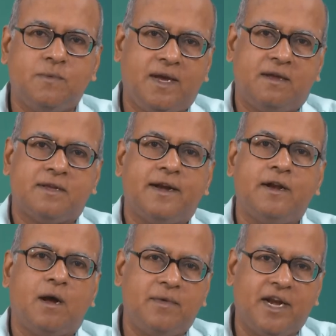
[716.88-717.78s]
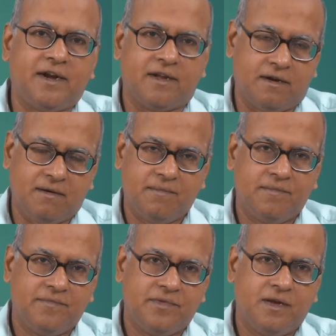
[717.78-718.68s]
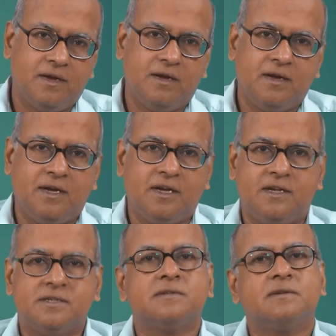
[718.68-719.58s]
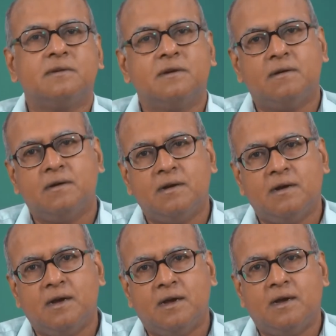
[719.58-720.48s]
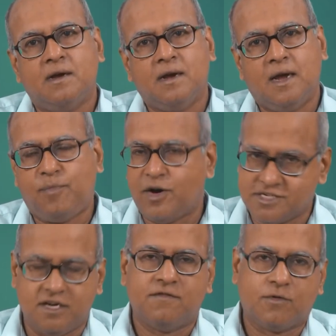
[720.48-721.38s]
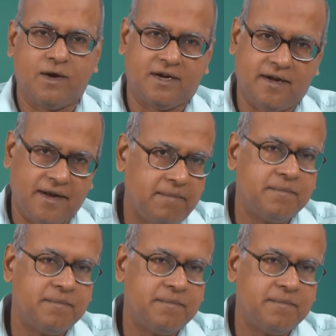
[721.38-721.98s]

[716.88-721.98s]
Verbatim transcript: V the denominator is a positive quantity